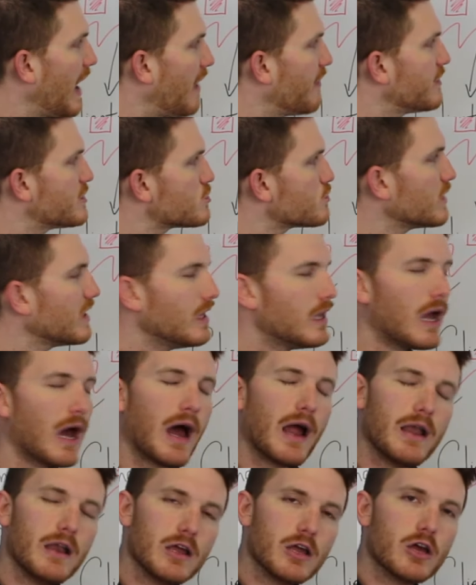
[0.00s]
And this really
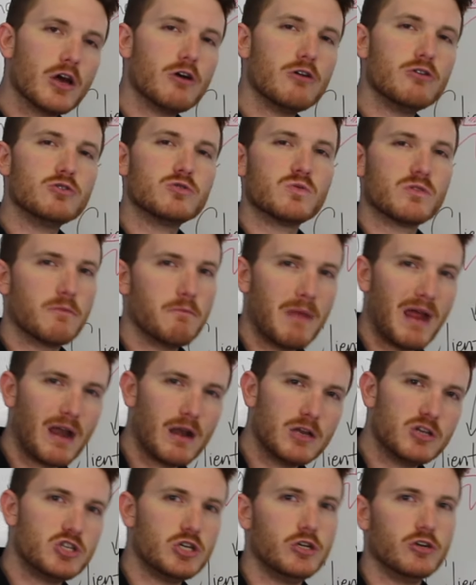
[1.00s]
kind of goes with
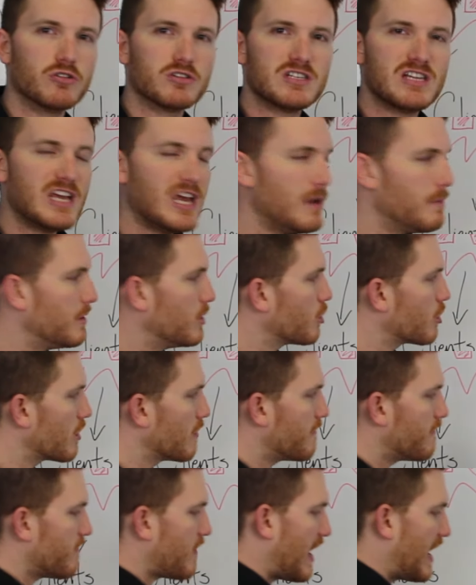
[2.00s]
managing your team, and you're going
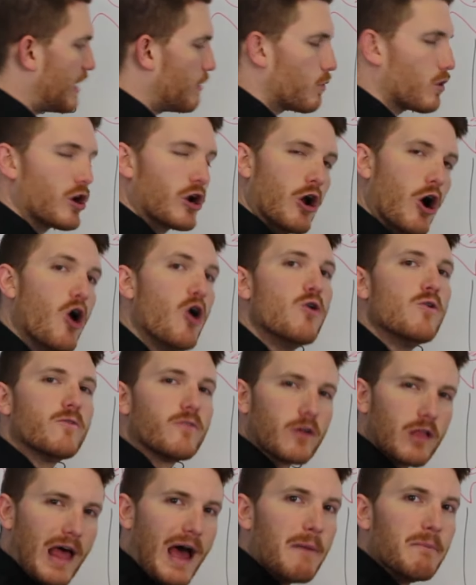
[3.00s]
to find we're going to
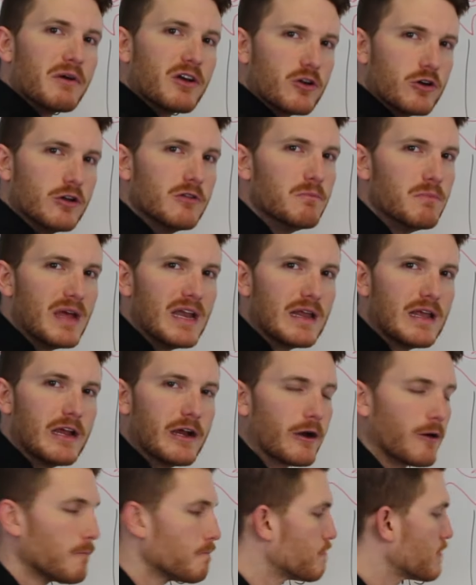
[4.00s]
overlap a good bit
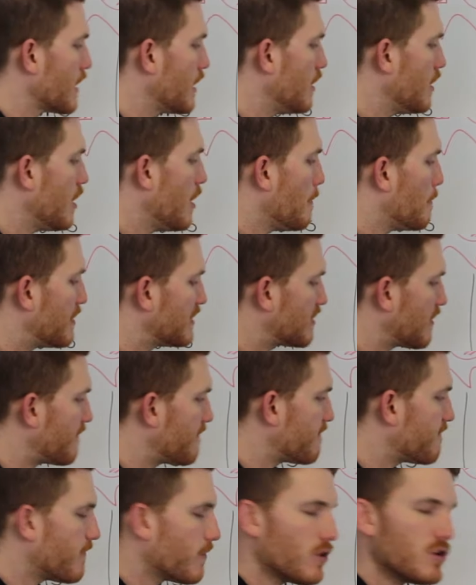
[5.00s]
here. But the
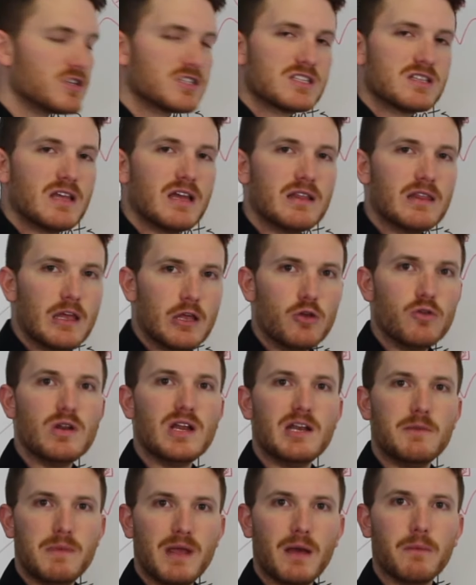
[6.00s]
first thing that you
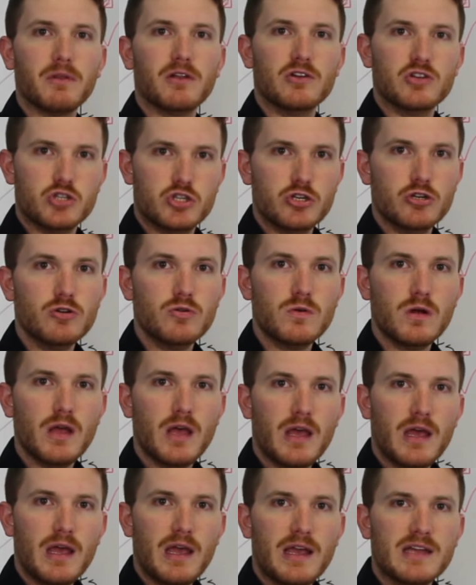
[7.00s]
need to be able to do
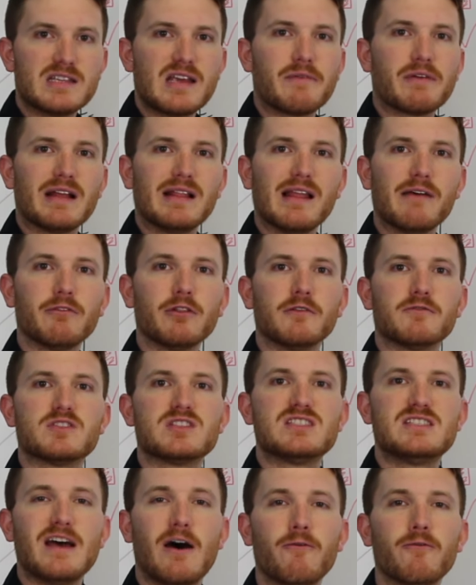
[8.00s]
is have a level of
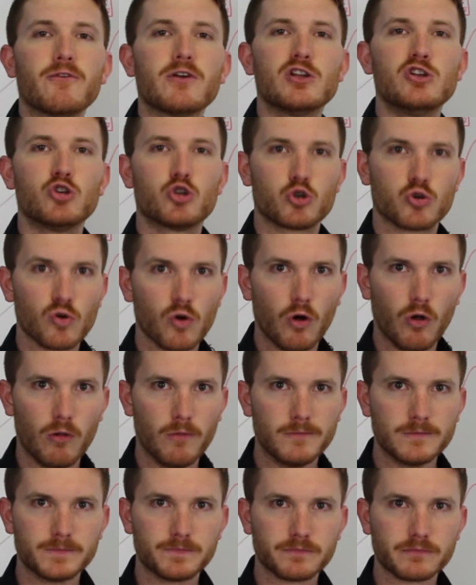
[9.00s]

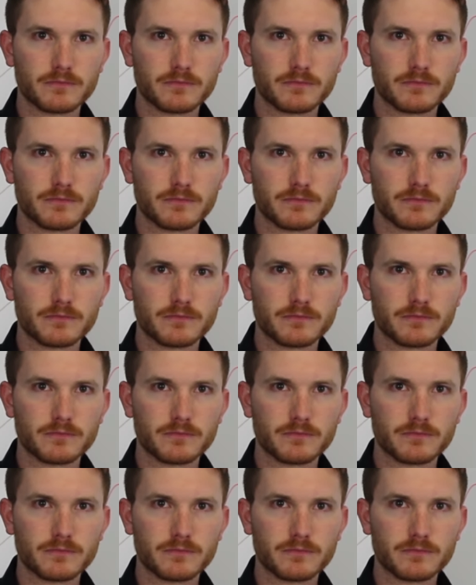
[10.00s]
self-control.